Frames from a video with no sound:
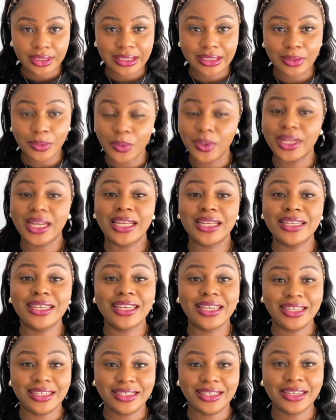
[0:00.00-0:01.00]
what I
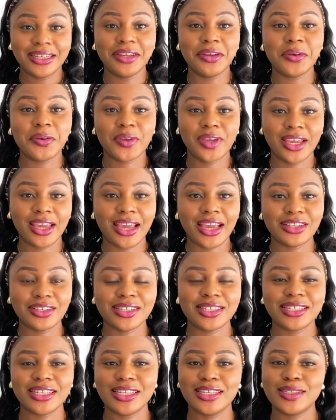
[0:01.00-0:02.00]
need. Okay, I just
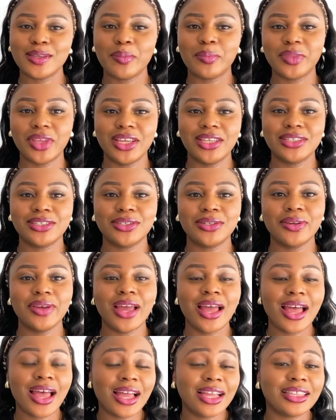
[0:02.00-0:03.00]
need something to
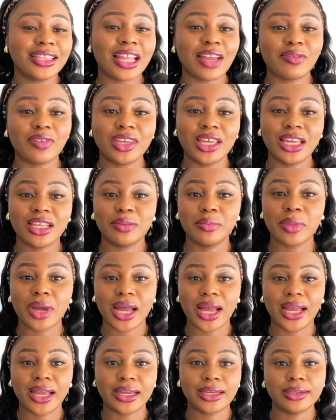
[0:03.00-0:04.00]
navigate
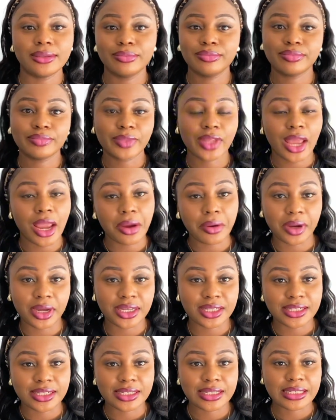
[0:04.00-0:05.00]
my
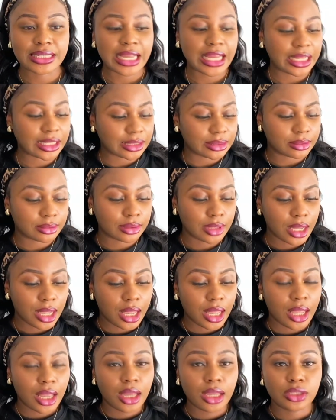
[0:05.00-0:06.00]
errands and
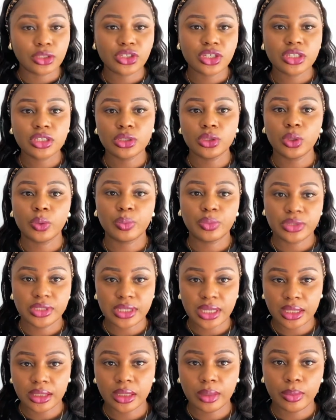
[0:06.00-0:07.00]
just to look
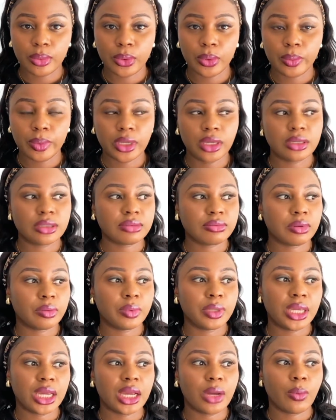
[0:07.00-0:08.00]
presentable, because for
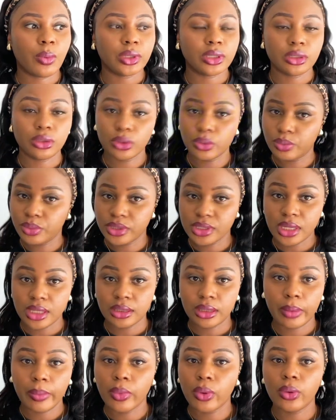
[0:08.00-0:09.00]
me, I want to look
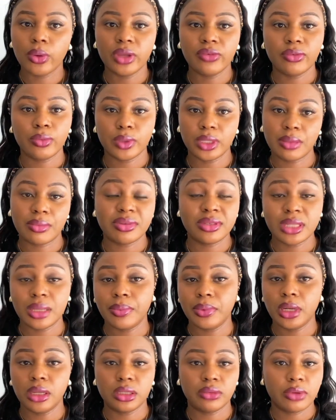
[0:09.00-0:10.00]
presentable even when I'm stepping
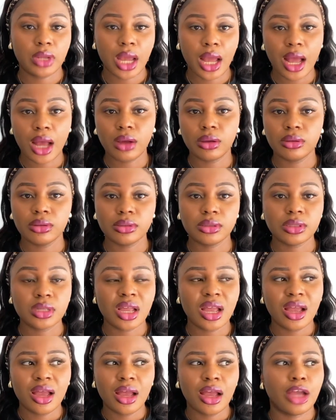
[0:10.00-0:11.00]
out of the house.
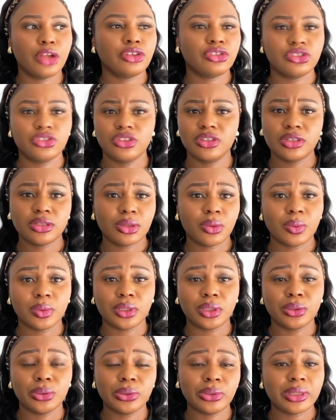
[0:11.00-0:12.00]
I just don't want to
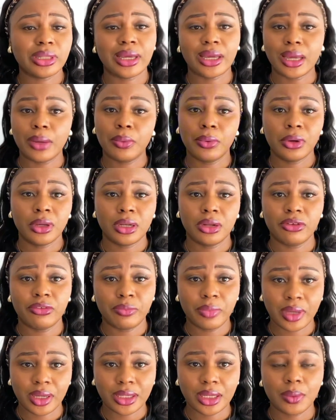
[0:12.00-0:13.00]
look like I woke out of
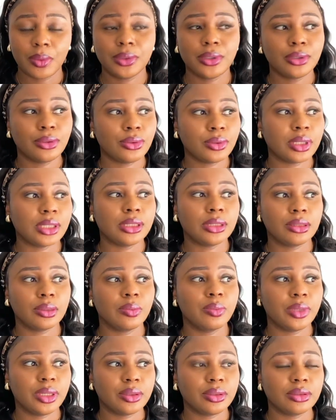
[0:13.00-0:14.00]
bed. I want to look a little
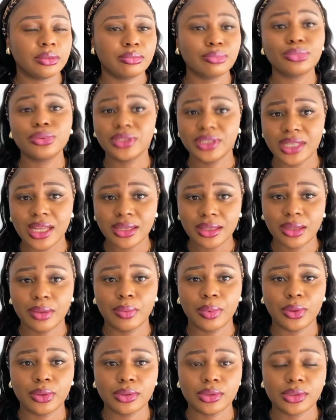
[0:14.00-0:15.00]
bit
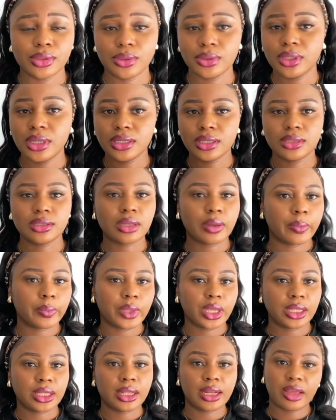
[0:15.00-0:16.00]
presentable. So this is
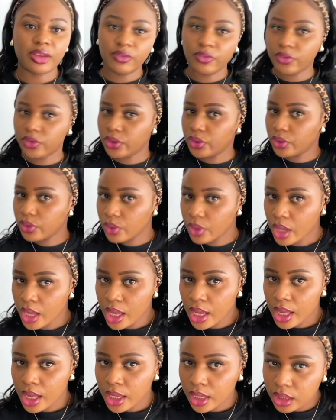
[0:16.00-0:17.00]
something that I feel
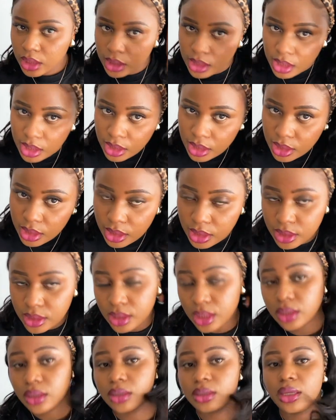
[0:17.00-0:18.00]
is
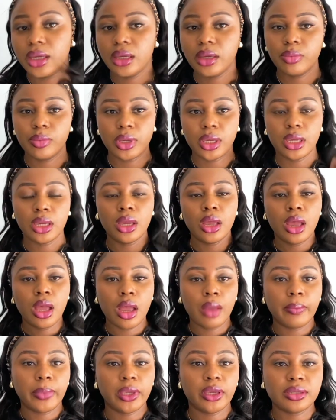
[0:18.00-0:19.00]
gonna take me,
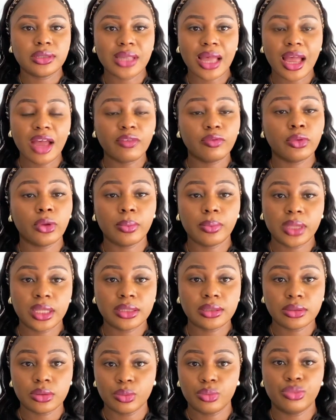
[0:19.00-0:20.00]
because I have no plans
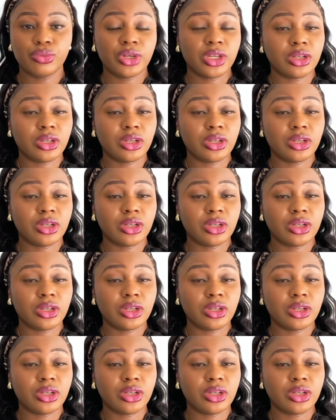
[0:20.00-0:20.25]
to braid